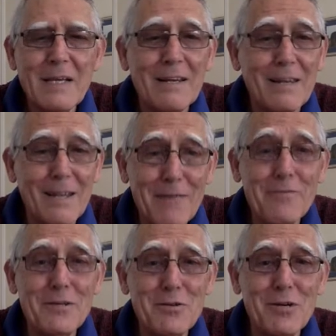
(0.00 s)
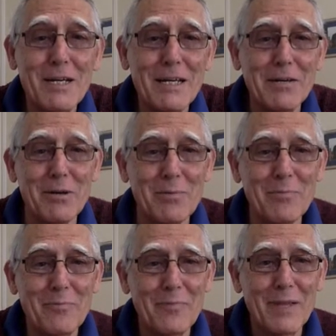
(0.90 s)
life is really grim,
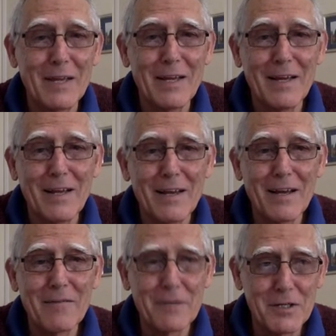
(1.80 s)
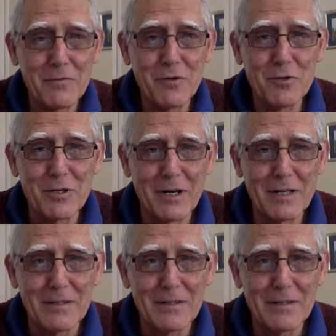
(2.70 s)
life is futile?